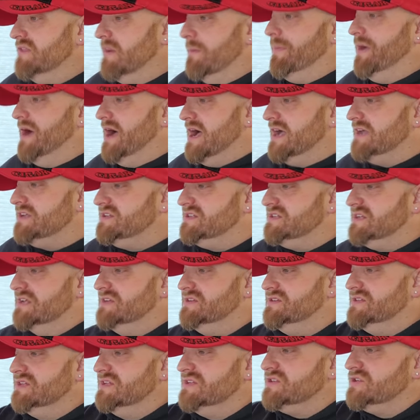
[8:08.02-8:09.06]
The box
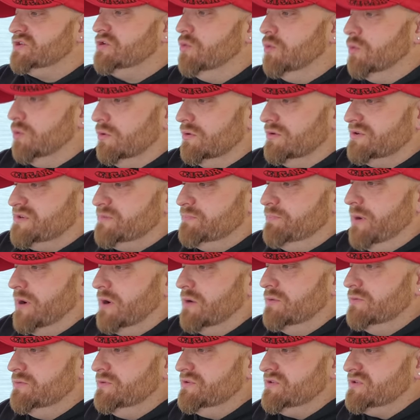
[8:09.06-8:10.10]
says, "This ghoul's
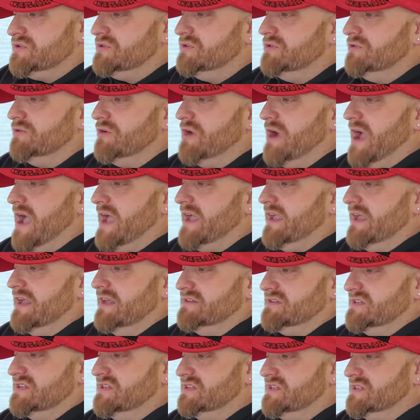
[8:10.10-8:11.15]
bones crack
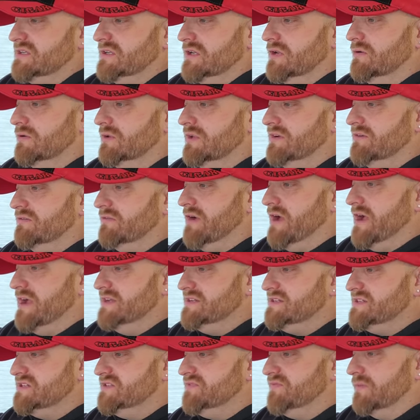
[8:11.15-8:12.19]
as he slowly
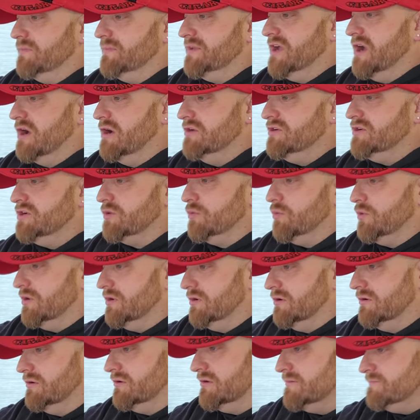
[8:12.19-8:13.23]
rises from the
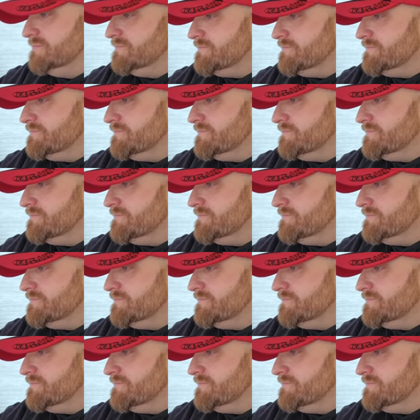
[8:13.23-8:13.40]
underworld.